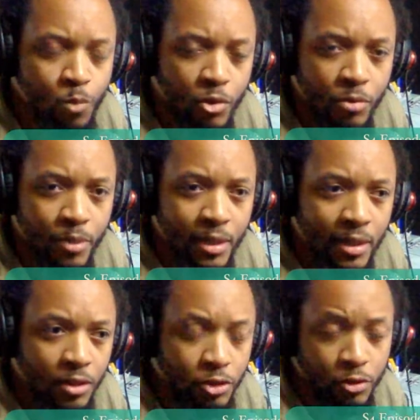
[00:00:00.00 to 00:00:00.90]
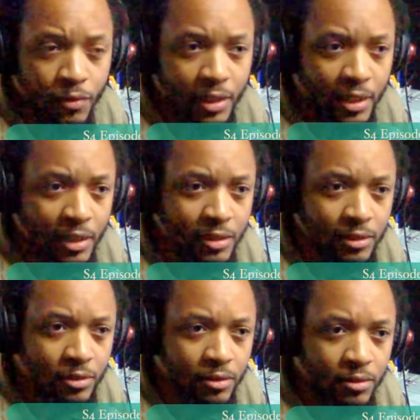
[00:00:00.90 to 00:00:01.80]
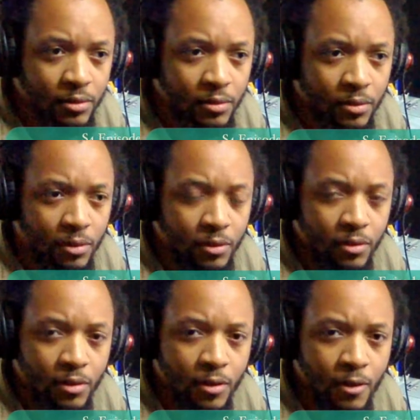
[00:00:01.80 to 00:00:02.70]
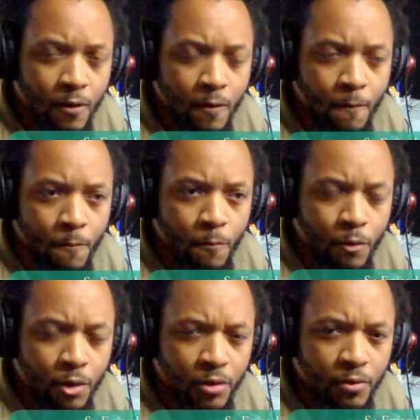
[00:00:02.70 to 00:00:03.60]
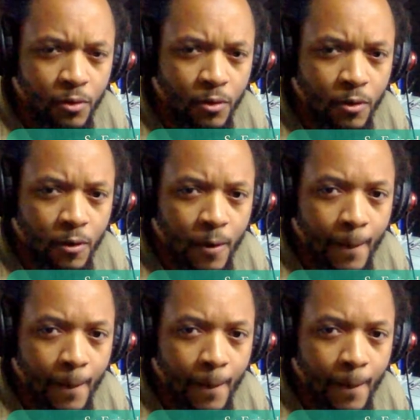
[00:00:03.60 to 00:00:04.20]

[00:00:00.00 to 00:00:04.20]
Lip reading: your big house, your vacations? Or what are you for?